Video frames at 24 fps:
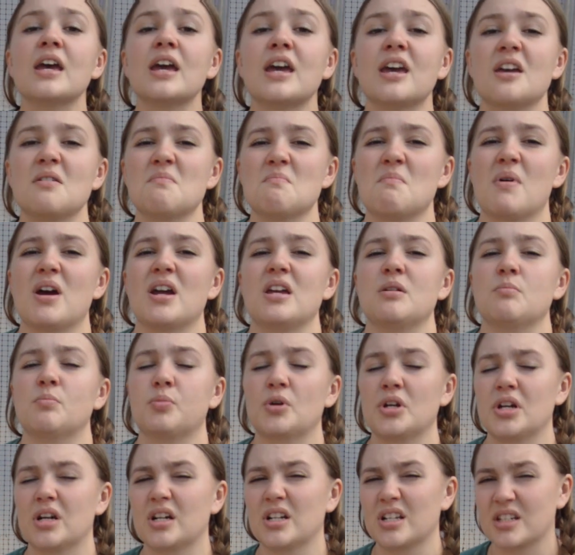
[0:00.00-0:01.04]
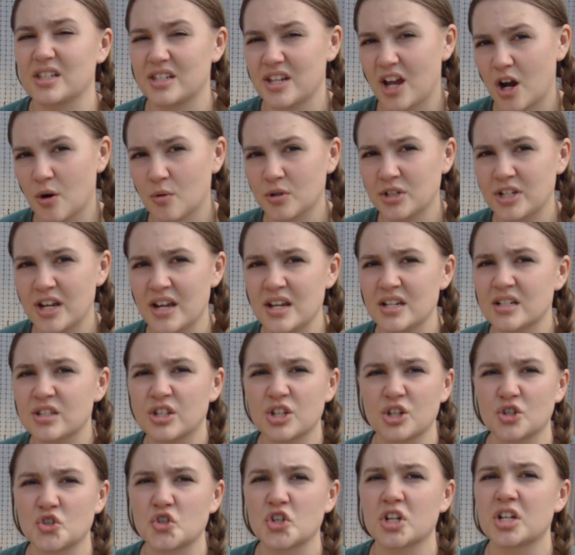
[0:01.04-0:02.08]
it might bring on a sour taste
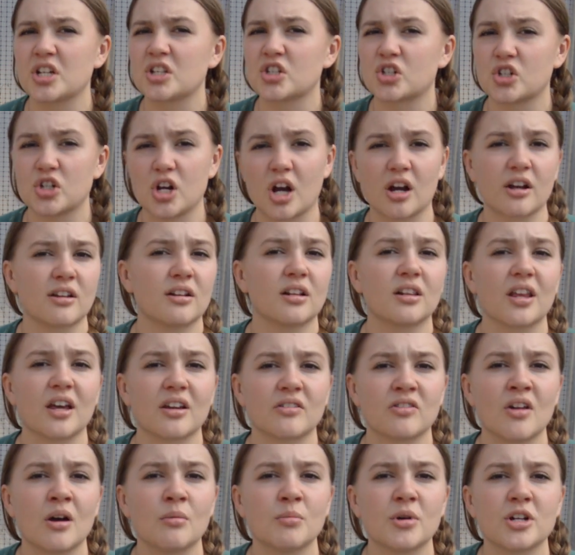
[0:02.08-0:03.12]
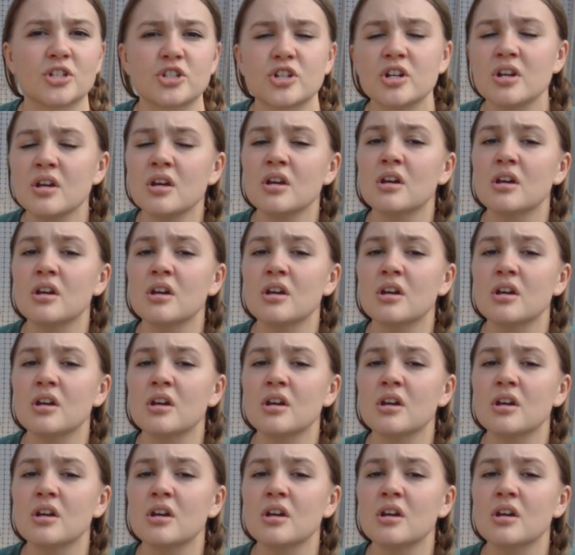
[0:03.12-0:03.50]
that your chickens are not going to like that much.